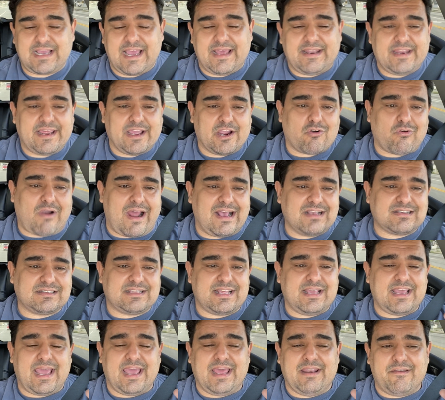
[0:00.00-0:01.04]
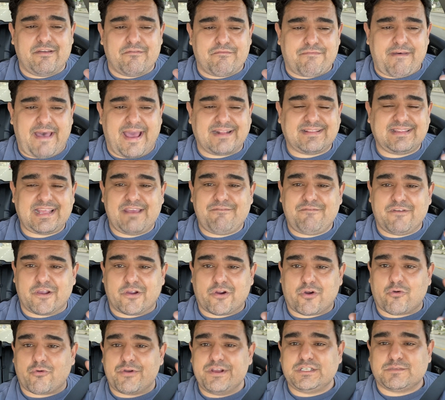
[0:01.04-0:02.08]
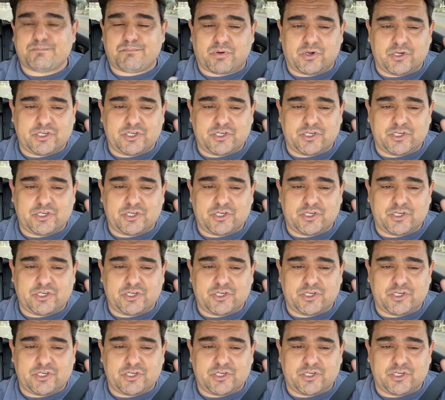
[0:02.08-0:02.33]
and in fact, they've increased